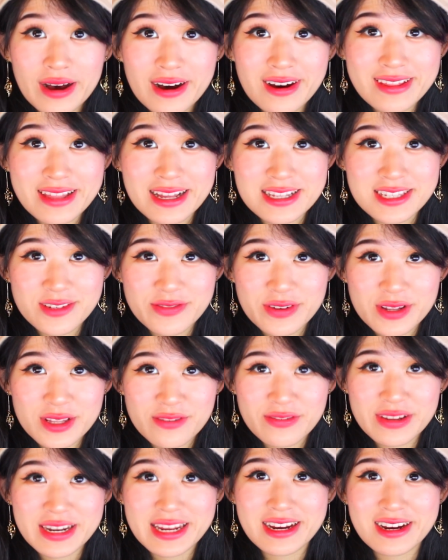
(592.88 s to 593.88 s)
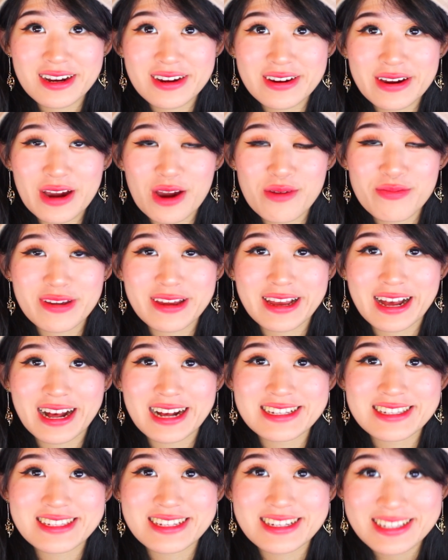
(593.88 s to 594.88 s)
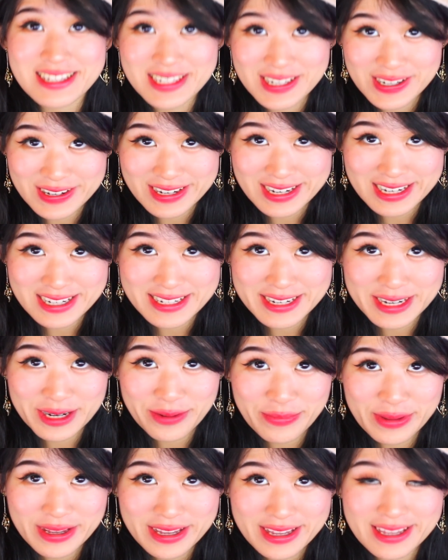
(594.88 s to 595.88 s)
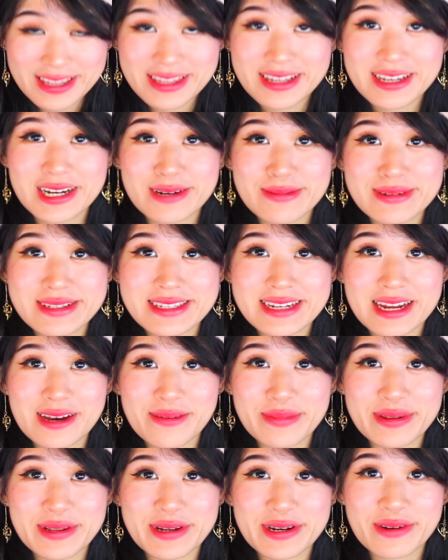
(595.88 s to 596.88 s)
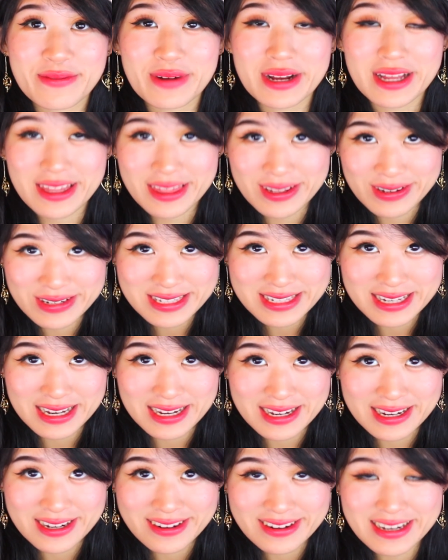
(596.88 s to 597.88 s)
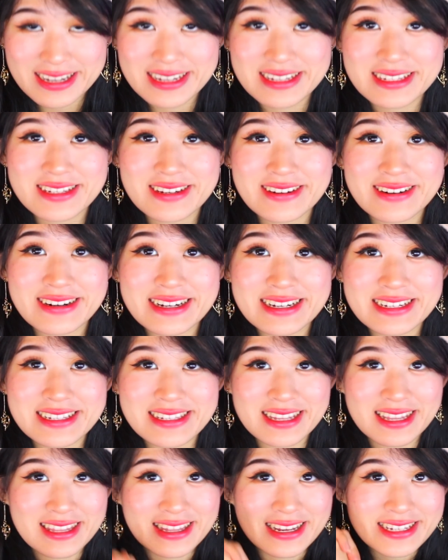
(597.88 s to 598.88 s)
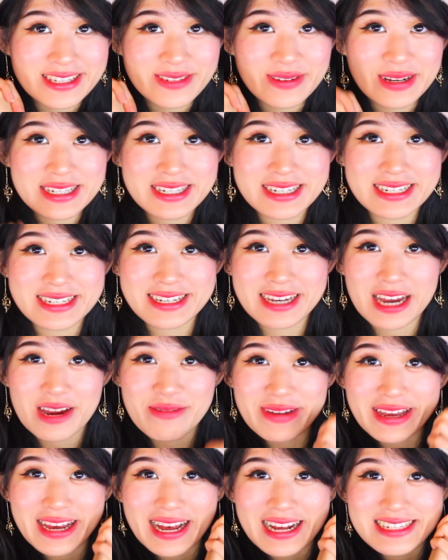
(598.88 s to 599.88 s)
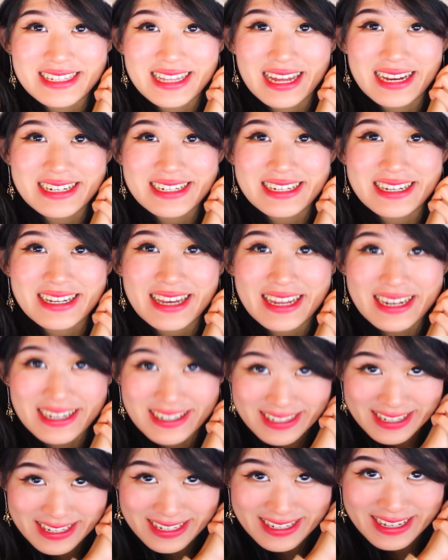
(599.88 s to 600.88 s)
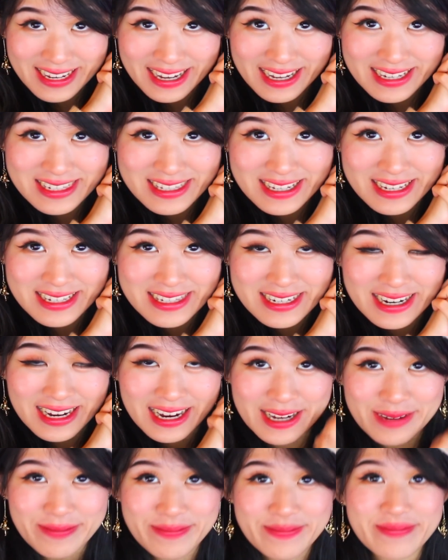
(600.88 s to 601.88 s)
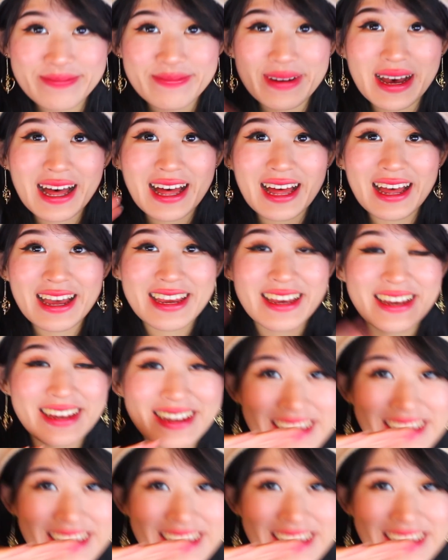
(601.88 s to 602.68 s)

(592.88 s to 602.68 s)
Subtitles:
Well, that's it for the video. Hope you guys enjoyed. Tell me in the comments down below what your thoughts are. And as always, thanks for watching. Hope you guys liked it. And I'll see you guys next time. Bye.